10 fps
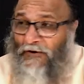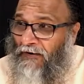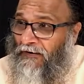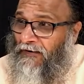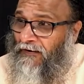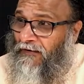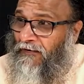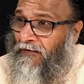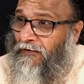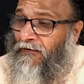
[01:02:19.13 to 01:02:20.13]
Third,
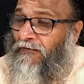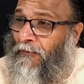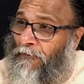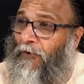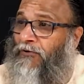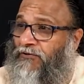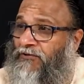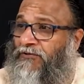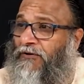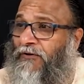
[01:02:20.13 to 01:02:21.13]
suppose